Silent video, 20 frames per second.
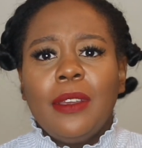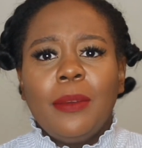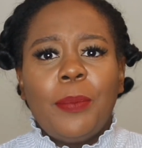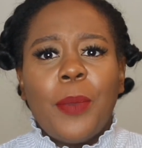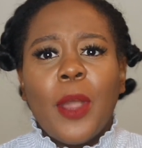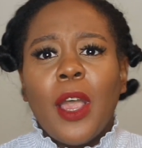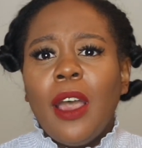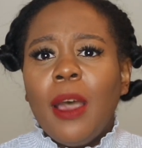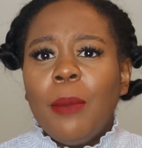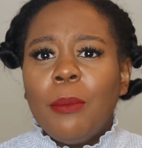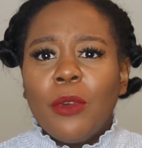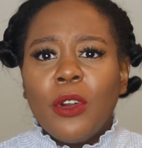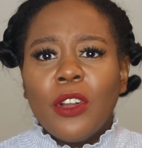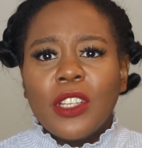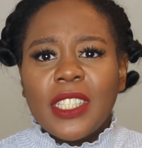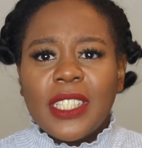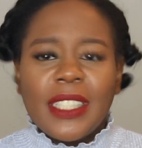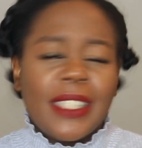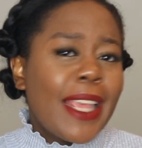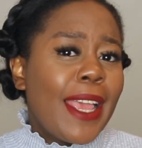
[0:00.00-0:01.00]
perm
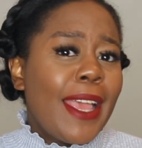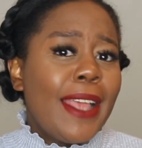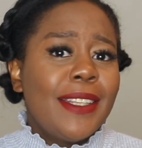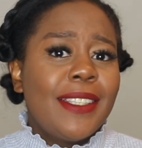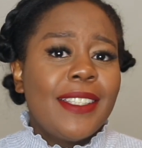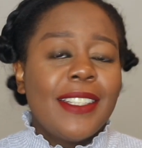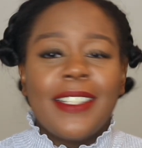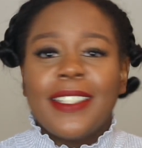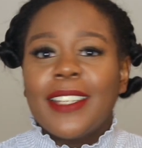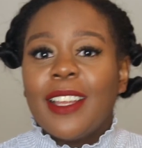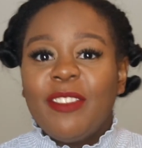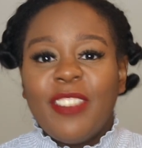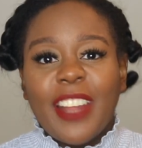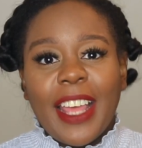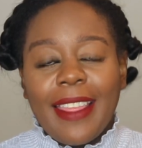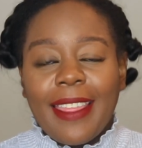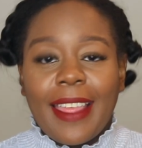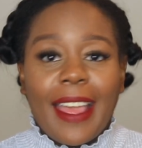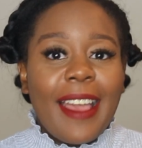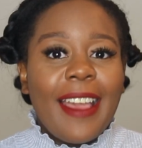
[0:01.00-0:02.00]
rod sets and stuff
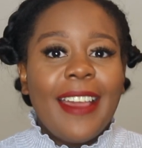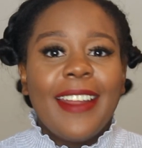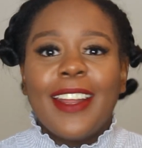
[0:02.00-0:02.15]
like that,